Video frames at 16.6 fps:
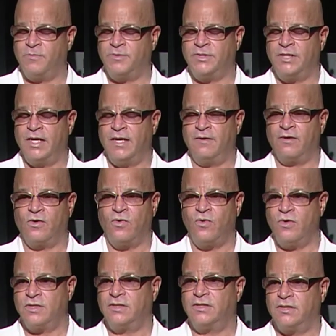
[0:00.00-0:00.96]
helps save the
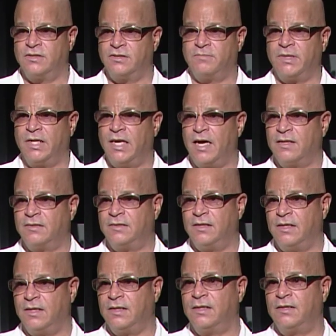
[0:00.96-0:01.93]
court system a lot of
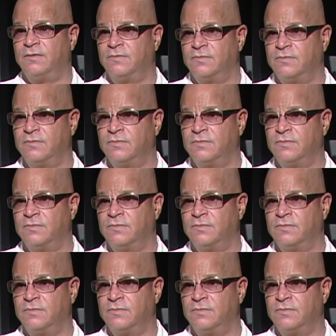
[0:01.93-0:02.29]
time.